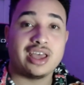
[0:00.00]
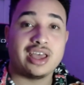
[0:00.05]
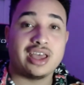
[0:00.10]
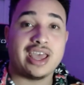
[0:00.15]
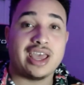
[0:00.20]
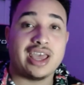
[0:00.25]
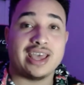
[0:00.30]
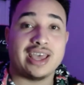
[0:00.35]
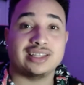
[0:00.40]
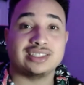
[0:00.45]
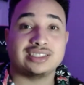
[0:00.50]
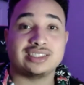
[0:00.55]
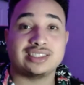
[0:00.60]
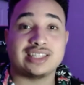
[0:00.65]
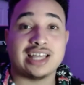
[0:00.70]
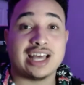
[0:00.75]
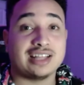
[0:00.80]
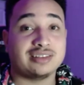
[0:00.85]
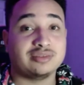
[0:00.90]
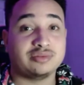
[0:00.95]
And
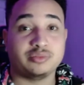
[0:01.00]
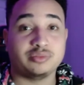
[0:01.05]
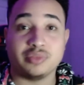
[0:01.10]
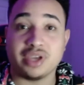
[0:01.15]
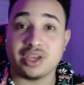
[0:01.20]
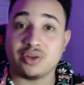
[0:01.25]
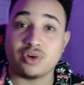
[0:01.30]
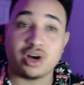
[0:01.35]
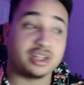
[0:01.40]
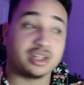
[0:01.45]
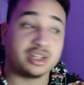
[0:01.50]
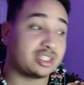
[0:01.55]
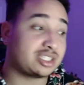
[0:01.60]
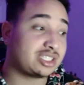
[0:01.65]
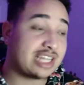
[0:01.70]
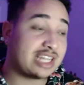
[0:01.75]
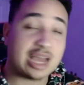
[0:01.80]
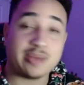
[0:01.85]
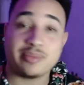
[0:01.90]
that made Wanda snap